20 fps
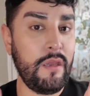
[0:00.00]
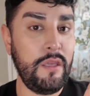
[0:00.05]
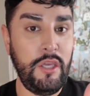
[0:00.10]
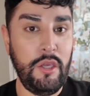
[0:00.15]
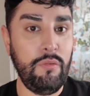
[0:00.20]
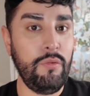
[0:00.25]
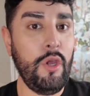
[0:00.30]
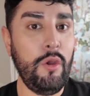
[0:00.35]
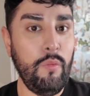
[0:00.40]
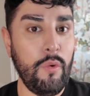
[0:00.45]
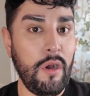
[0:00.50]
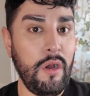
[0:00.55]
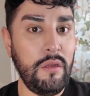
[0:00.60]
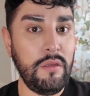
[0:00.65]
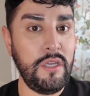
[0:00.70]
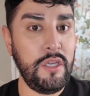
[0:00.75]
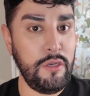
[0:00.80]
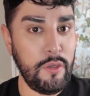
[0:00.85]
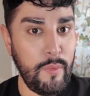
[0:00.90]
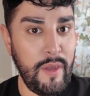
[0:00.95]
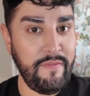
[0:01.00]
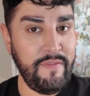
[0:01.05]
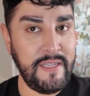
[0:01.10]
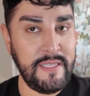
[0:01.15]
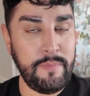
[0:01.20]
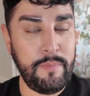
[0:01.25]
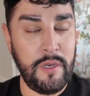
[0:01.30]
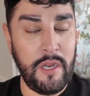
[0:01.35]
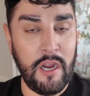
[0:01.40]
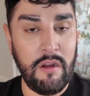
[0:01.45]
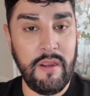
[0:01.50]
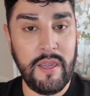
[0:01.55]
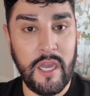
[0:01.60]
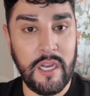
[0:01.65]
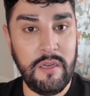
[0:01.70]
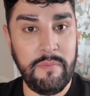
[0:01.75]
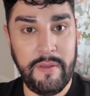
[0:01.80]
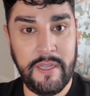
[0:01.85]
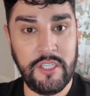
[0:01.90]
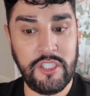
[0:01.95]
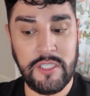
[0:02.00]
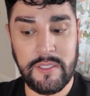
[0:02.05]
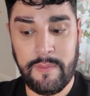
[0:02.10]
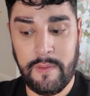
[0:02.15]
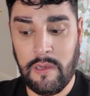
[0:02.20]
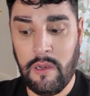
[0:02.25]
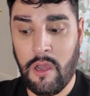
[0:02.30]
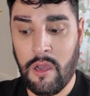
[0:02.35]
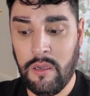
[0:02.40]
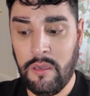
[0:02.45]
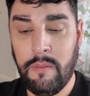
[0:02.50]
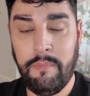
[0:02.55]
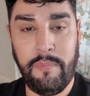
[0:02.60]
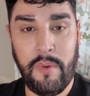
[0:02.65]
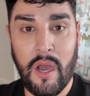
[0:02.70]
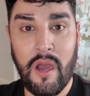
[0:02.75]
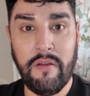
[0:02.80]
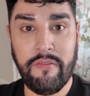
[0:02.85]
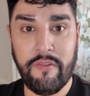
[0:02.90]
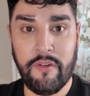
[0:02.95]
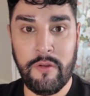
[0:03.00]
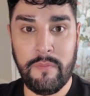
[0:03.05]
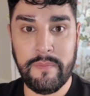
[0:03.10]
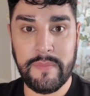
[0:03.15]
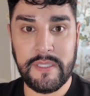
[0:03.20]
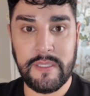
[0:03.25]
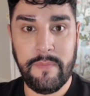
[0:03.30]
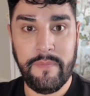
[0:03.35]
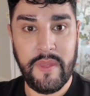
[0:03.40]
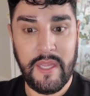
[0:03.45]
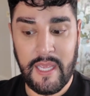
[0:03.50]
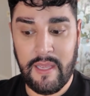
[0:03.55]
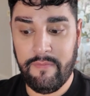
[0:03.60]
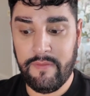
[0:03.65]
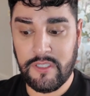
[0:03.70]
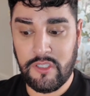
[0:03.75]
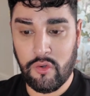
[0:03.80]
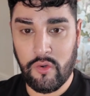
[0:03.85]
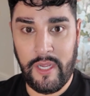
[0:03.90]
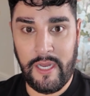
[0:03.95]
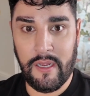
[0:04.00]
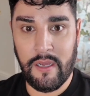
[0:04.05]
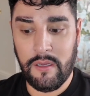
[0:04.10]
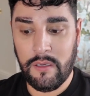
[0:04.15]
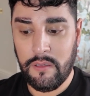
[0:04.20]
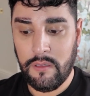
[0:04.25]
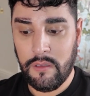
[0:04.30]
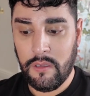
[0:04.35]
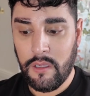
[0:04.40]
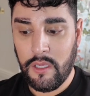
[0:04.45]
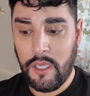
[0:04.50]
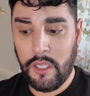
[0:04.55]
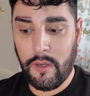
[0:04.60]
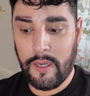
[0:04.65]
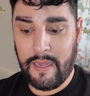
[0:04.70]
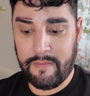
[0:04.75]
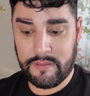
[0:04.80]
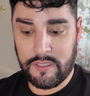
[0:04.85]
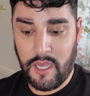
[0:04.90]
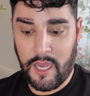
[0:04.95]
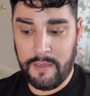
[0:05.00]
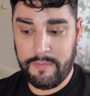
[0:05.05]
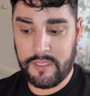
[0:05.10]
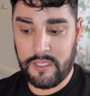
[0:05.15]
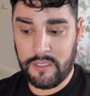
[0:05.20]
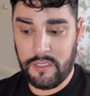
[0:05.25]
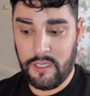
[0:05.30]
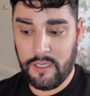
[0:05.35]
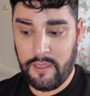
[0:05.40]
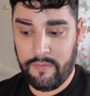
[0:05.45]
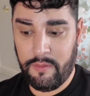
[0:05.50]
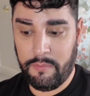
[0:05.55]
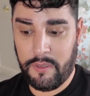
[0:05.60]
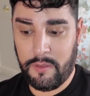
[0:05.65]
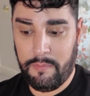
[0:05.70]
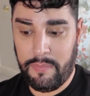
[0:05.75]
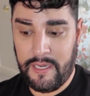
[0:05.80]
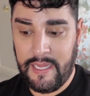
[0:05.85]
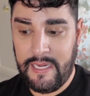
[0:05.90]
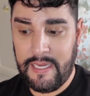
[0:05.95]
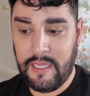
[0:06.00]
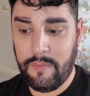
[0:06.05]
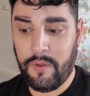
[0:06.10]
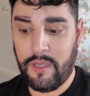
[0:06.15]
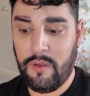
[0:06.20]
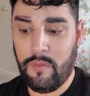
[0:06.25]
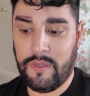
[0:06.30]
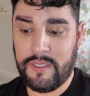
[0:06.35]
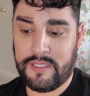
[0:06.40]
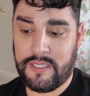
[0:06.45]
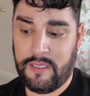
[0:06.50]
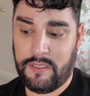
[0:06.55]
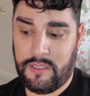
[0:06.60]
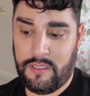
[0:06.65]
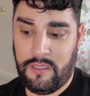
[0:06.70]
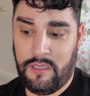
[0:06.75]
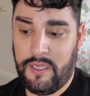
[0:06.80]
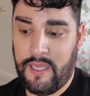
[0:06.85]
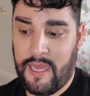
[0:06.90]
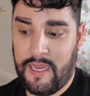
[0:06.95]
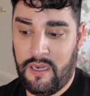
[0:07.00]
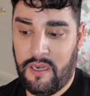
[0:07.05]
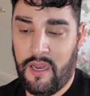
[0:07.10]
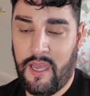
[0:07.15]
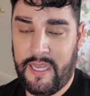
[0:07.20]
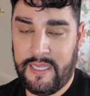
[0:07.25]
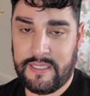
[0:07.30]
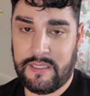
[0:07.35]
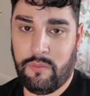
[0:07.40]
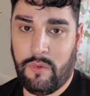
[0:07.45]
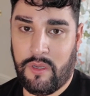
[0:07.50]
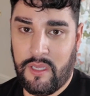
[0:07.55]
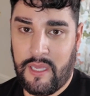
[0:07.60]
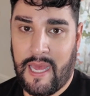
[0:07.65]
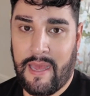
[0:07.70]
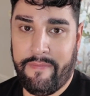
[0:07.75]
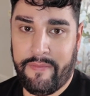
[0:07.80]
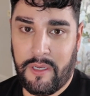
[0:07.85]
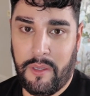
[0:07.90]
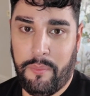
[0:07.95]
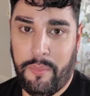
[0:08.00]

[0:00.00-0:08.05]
you know what? You know where these blurry kind of pictures belong? Bathrooms, in the toilet. You don't have time to look at them completely, but you want something to look at nice while you're having a